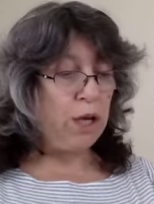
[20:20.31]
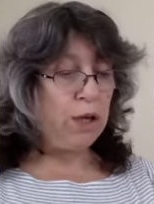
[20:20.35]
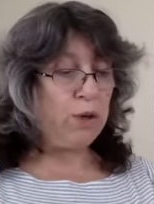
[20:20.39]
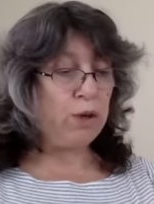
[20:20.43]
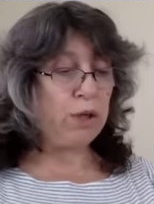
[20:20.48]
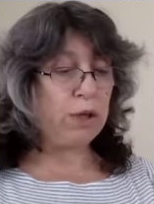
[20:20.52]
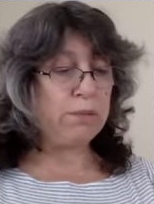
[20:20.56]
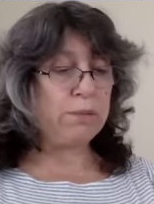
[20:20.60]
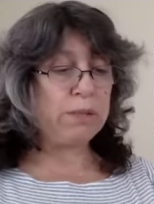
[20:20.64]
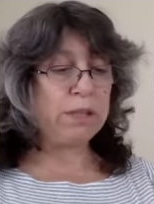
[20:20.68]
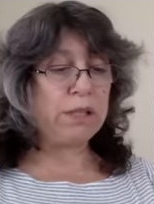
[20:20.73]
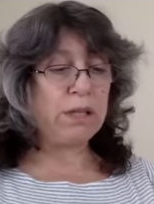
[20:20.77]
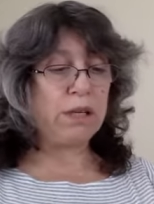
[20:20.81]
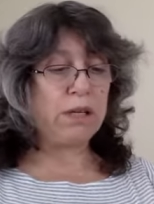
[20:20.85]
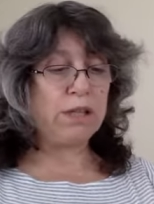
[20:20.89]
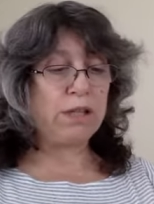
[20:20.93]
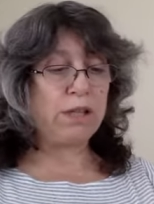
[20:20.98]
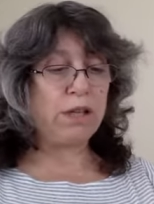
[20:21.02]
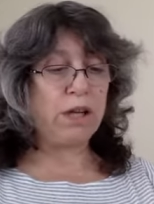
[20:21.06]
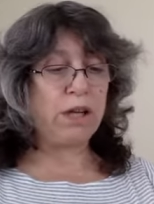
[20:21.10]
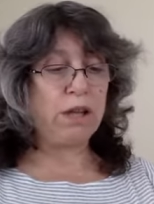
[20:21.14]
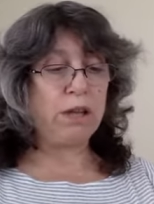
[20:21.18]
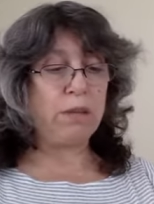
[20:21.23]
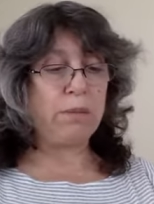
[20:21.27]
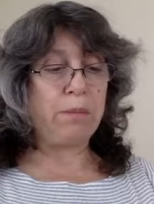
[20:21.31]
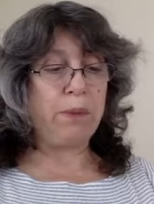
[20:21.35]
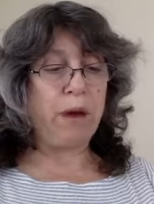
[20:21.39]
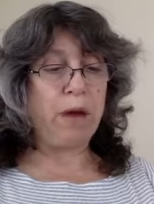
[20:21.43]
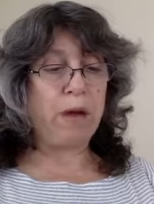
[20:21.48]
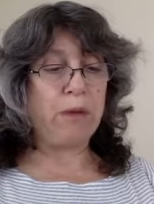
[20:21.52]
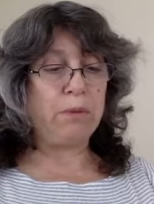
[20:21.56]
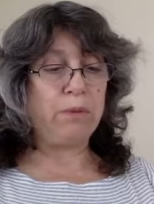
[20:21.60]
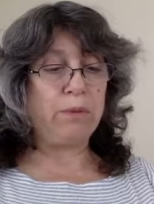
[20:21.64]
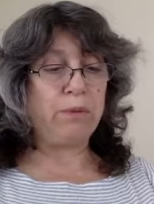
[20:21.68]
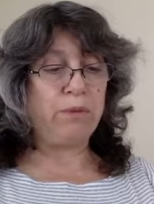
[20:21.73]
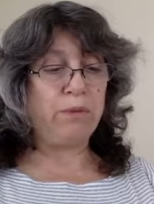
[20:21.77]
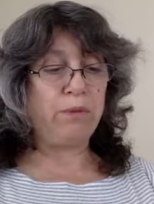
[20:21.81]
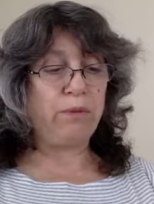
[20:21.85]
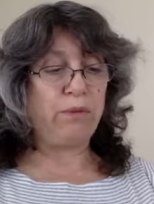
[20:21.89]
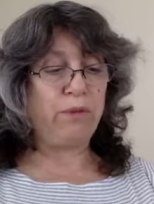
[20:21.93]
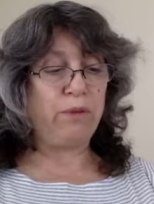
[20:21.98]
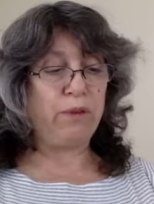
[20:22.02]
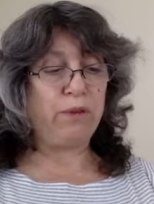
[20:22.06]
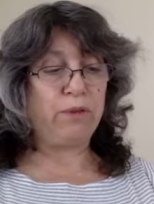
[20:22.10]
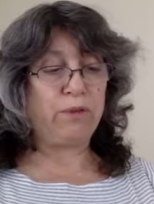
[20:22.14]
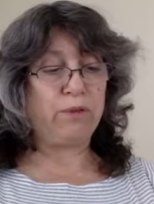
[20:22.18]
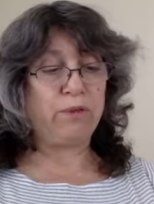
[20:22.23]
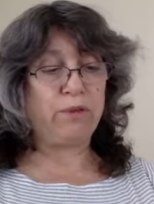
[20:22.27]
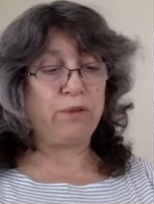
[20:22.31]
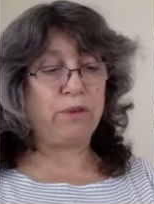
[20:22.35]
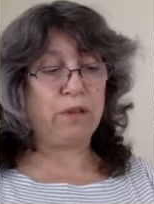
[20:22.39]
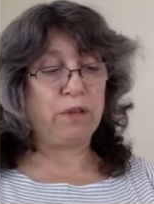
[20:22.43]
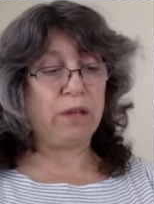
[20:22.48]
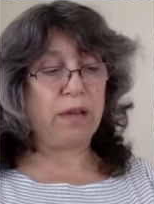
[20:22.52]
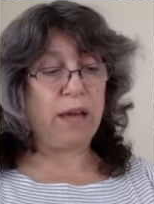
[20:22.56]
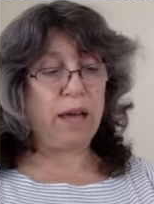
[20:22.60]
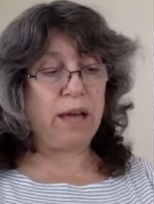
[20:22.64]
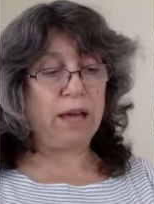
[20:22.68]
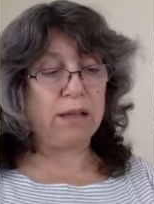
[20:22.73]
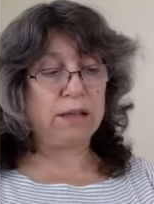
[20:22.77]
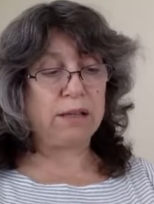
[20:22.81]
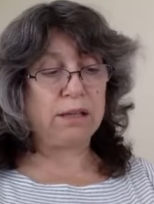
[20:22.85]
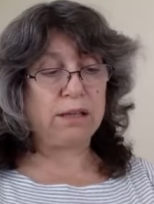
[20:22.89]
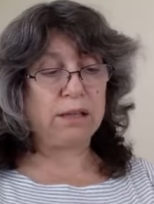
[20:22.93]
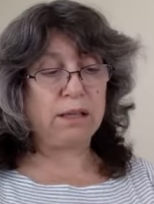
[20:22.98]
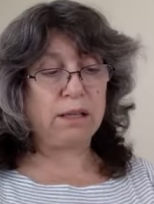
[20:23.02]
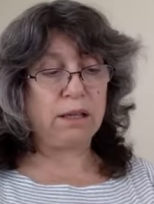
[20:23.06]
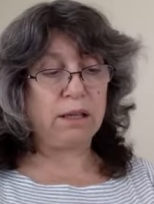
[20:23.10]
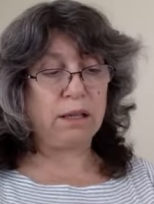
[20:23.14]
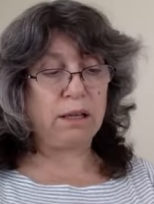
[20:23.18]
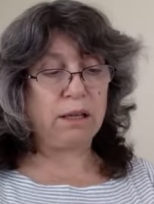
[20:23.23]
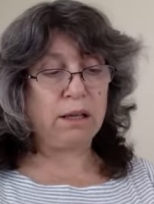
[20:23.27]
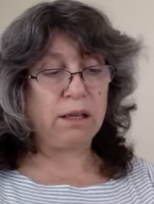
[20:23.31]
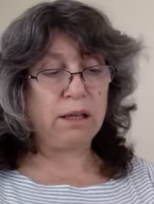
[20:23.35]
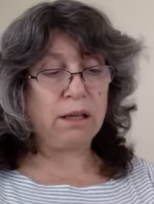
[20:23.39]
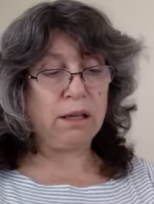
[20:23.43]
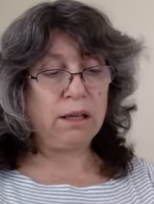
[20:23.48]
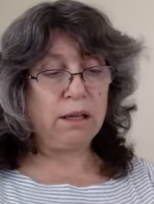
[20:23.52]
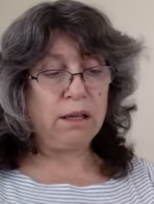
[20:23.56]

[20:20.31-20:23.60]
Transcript: You can massage it on the bottom of your feet for relaxing